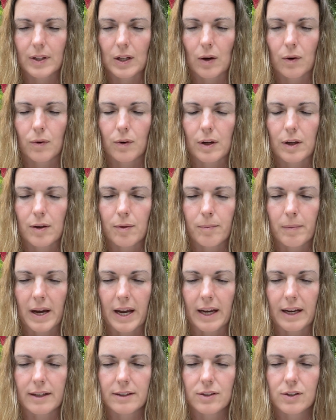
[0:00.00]
Or you
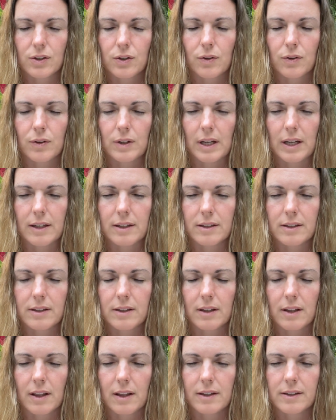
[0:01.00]
might tune
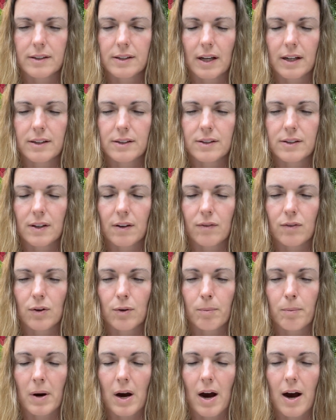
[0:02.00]
into the sense of
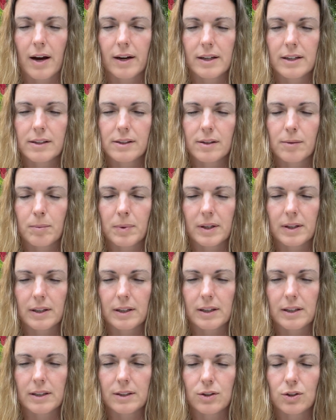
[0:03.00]
your body's
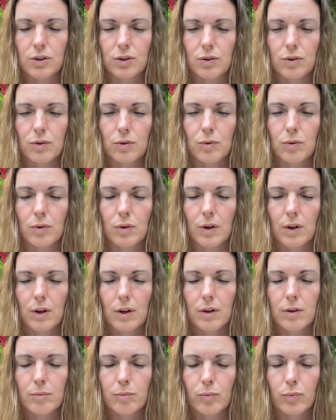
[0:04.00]
ability to
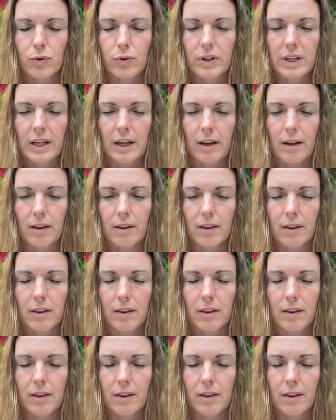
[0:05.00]
breathe.